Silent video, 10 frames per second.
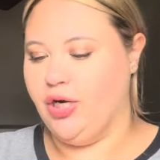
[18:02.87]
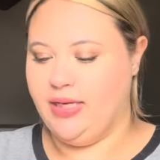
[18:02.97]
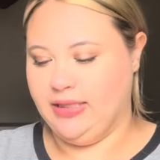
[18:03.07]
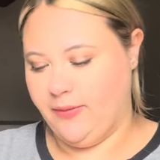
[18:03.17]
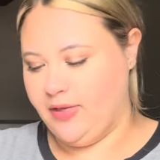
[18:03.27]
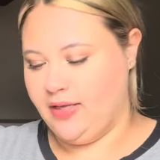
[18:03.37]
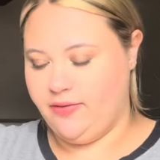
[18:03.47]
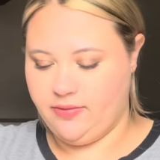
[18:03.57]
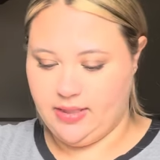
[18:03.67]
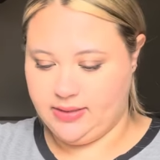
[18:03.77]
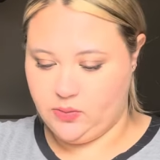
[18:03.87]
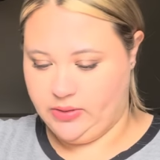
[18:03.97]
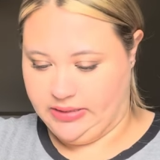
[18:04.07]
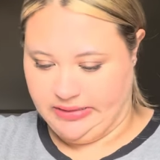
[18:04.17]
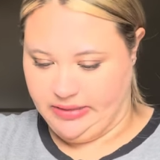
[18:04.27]
and lemon, and that's
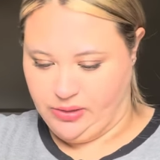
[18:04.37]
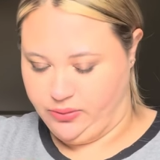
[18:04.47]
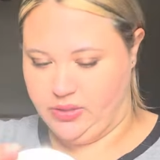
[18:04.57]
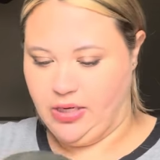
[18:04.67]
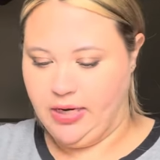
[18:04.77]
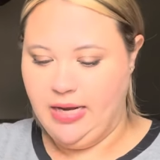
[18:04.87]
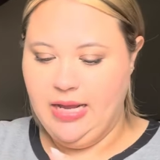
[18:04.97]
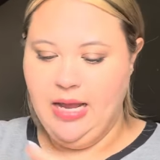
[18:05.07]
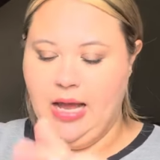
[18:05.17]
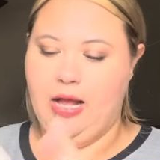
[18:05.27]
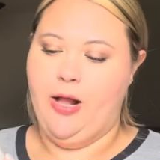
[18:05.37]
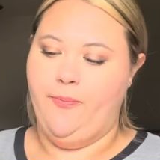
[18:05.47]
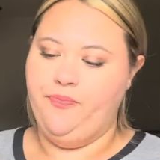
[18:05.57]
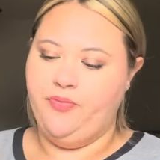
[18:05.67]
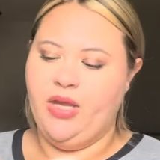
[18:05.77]
what the scent notes are.
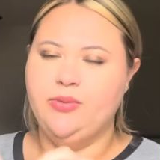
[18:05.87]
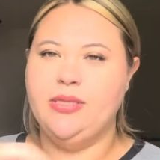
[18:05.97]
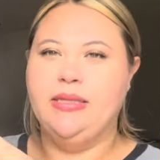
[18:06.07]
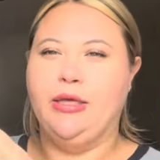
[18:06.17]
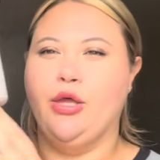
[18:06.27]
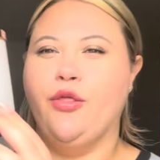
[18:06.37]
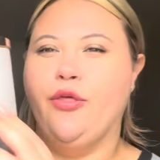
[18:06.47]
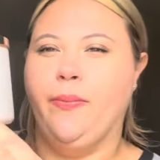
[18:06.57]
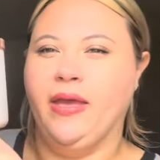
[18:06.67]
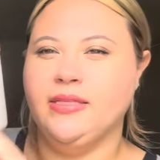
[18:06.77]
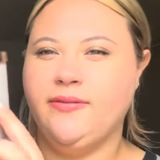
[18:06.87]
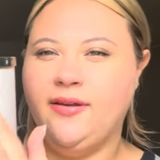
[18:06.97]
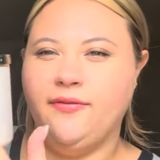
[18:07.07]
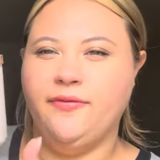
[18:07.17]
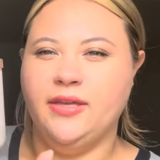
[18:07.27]
Um, I wasn't like the biggest
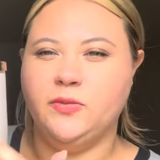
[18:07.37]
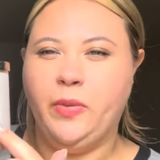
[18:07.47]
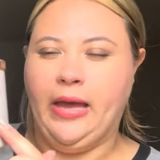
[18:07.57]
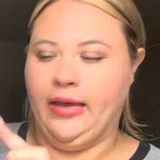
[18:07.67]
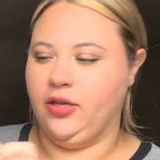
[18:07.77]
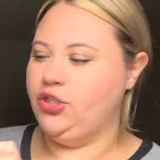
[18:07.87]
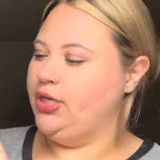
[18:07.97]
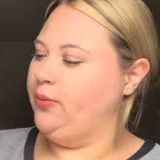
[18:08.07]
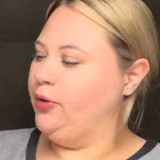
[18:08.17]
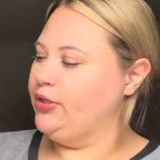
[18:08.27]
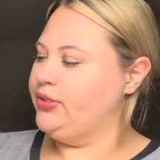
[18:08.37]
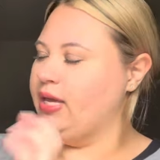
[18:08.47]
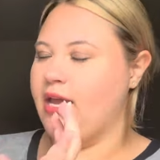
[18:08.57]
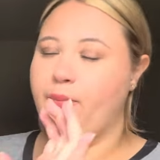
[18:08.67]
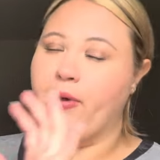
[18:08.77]
fan of this packaging per
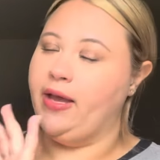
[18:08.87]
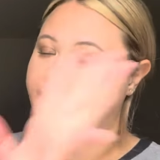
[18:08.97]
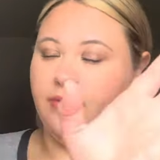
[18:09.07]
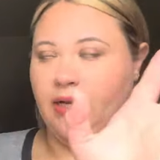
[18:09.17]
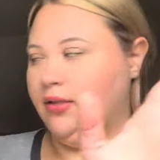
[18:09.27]
se, but I